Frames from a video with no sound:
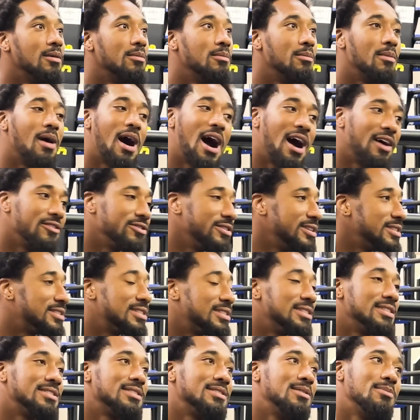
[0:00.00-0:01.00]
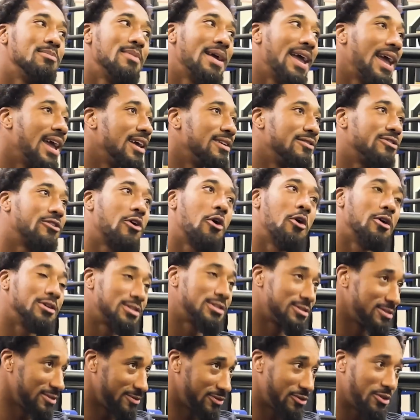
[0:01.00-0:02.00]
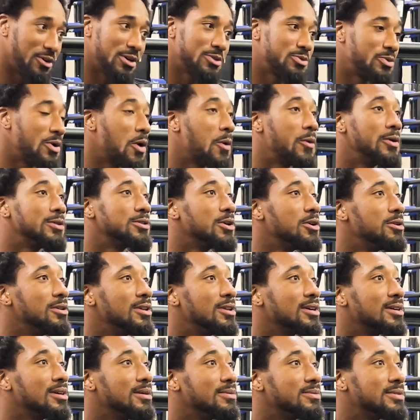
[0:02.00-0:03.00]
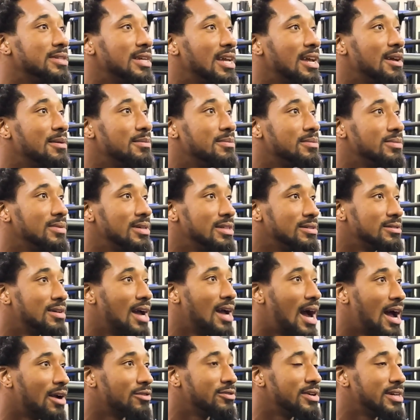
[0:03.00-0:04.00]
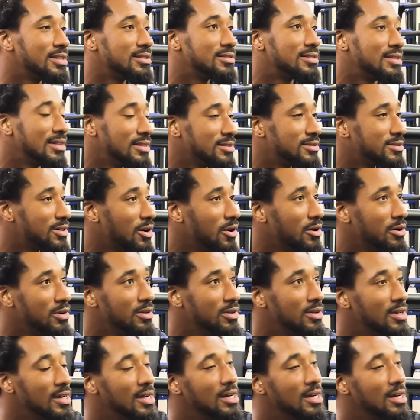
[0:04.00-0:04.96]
Marvelous is the man, of course. Of course, we're always going to look up to him, and God rest his soul.